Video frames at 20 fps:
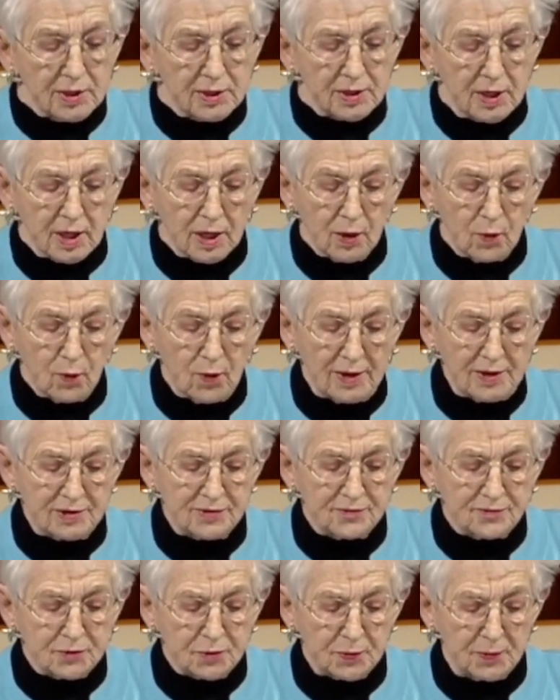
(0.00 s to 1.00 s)
To cut
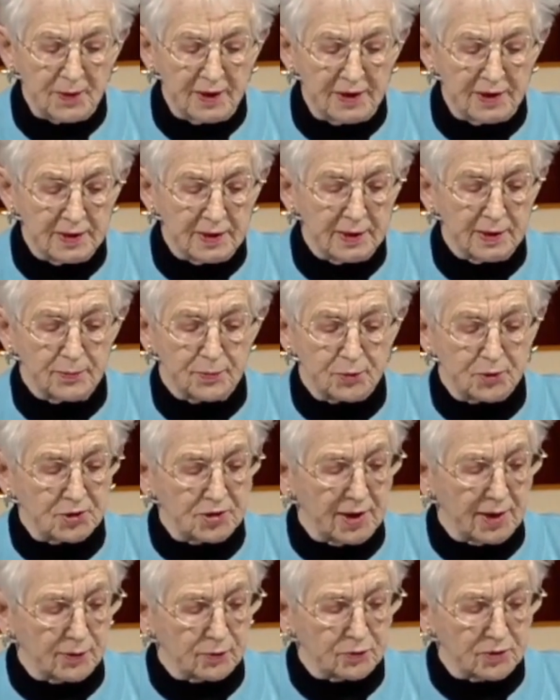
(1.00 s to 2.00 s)
wasteful spending and
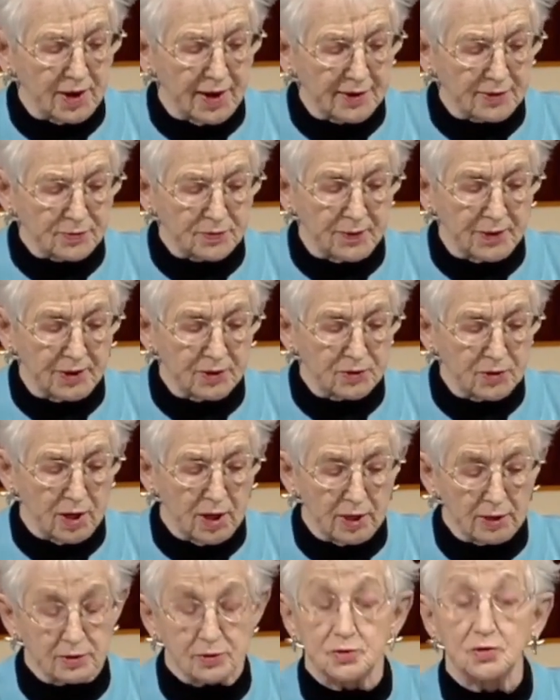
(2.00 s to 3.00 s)
protect taxpayer
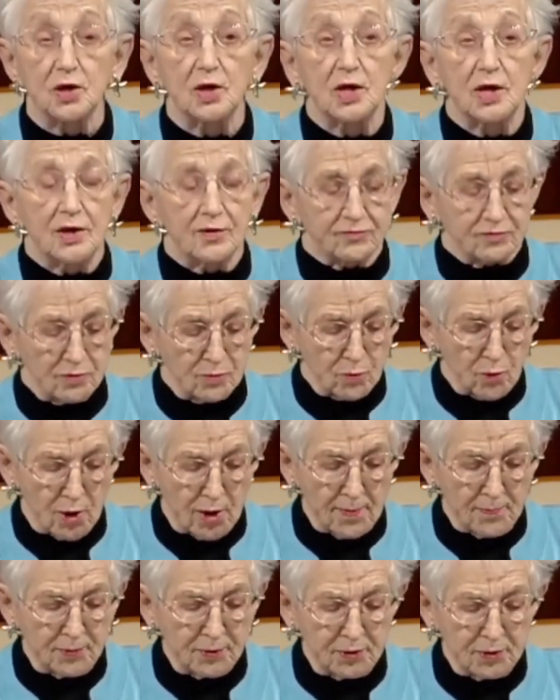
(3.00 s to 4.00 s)
dollars from
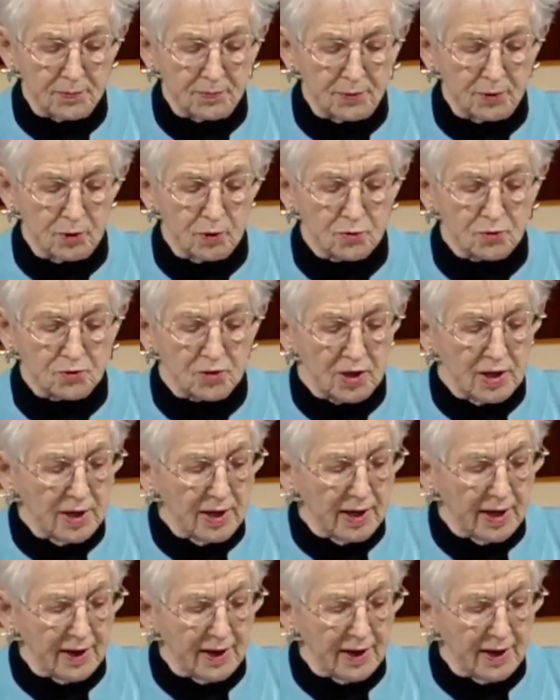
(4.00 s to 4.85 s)
rampant abuse,